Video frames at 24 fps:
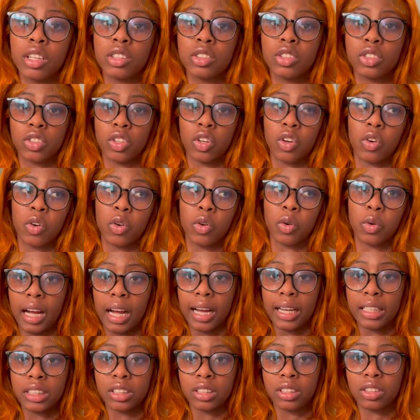So
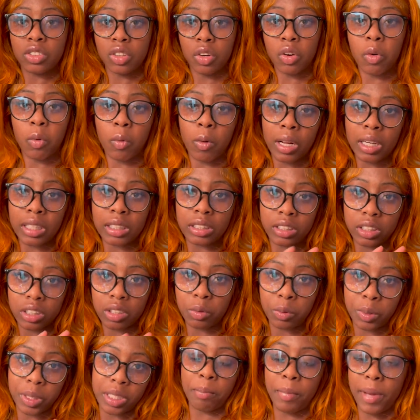I just don't want to deal
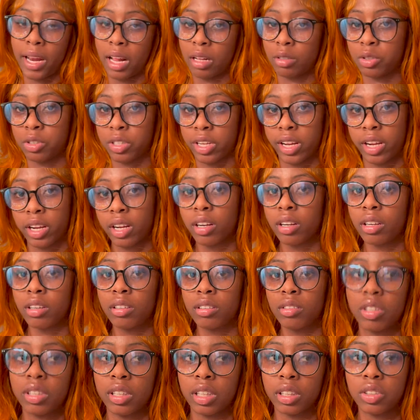with my natural hair
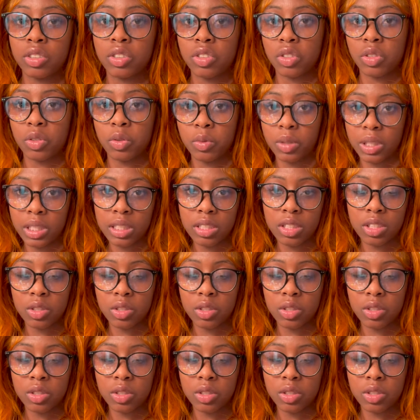for the next two weeks.